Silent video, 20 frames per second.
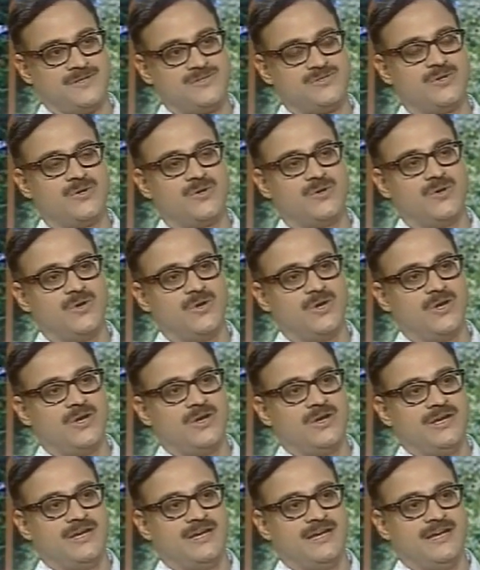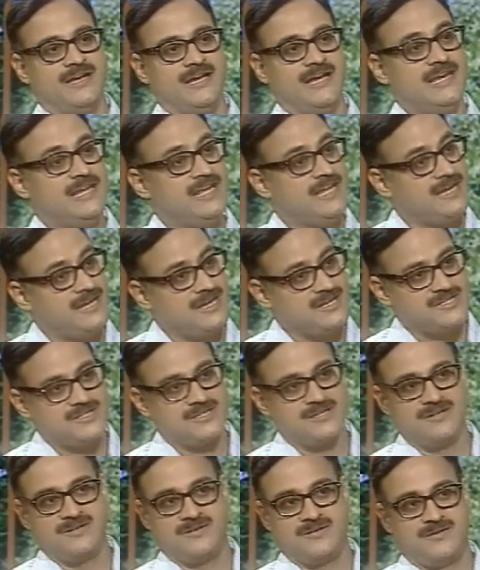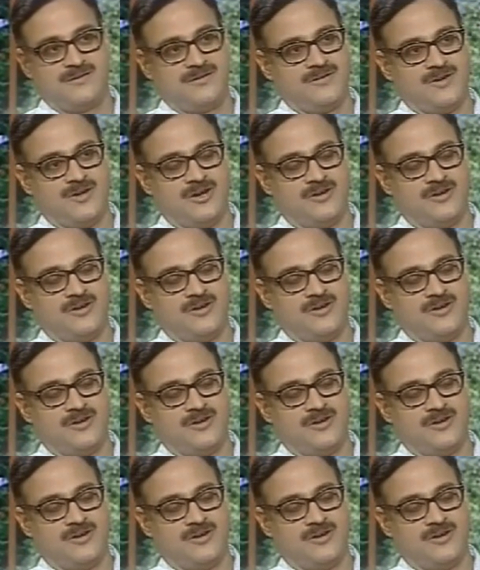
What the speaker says: So alienation